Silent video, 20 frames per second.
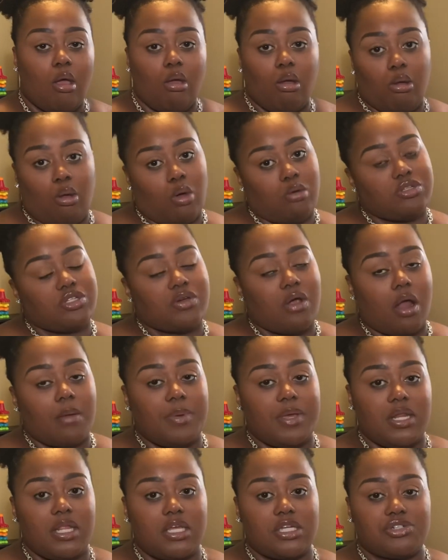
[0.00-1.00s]
Go to our
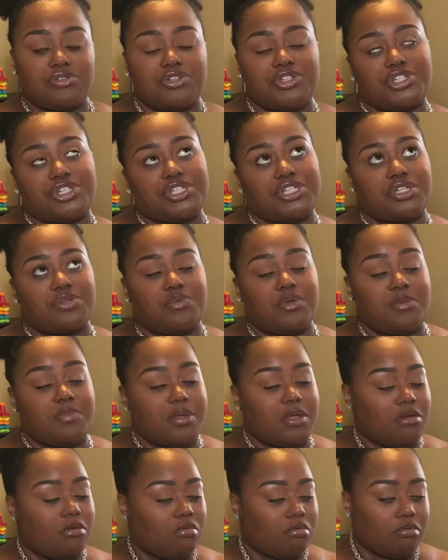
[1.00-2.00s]
pediatrician, we'd
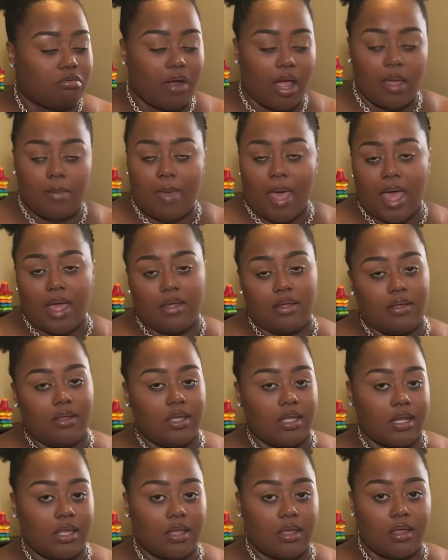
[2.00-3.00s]
be right back
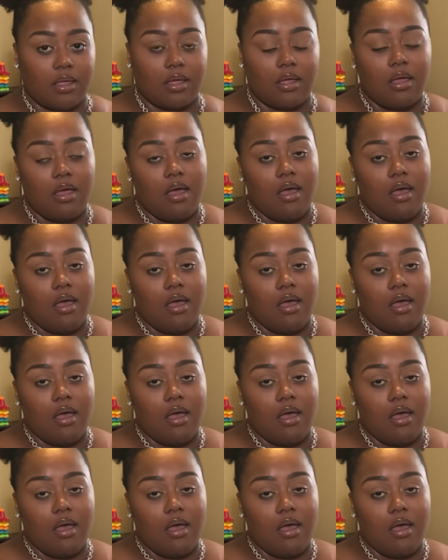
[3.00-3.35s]
getting